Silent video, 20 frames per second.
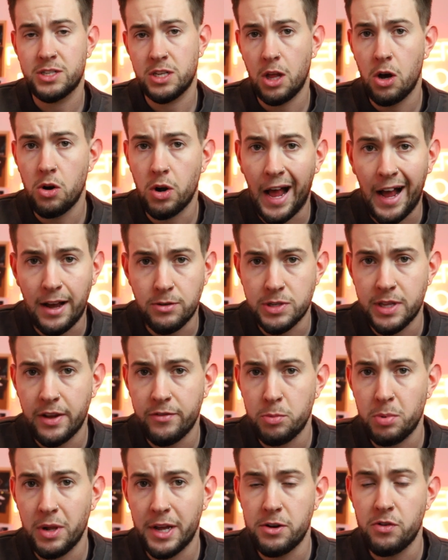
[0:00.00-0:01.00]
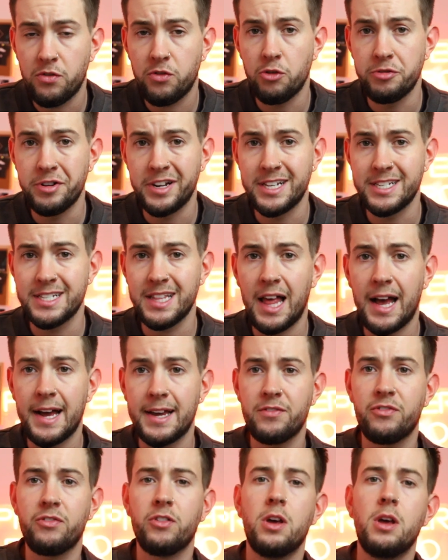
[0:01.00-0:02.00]
slow guy who's never played up front in his
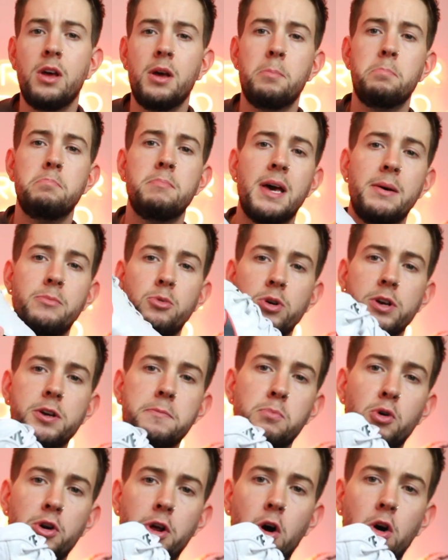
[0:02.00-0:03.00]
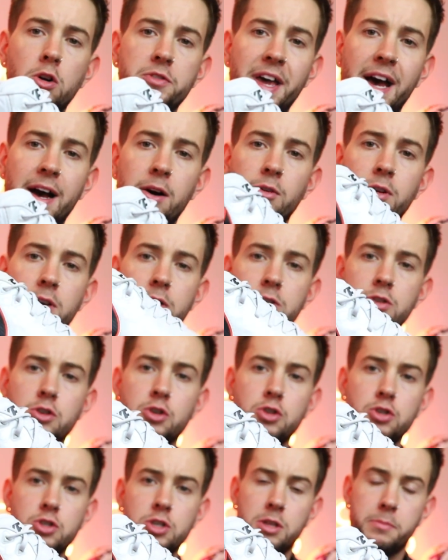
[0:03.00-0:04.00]
life. Maybe we can put it all down
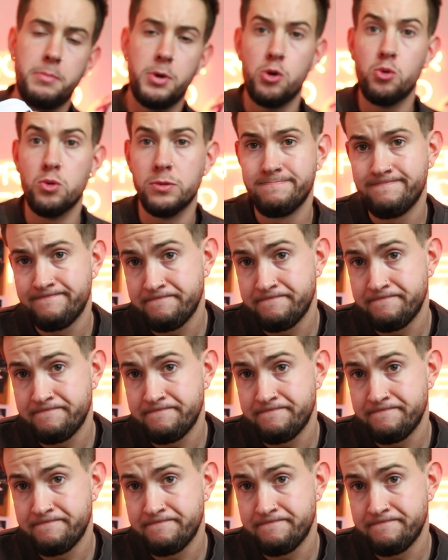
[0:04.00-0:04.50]
to the boot.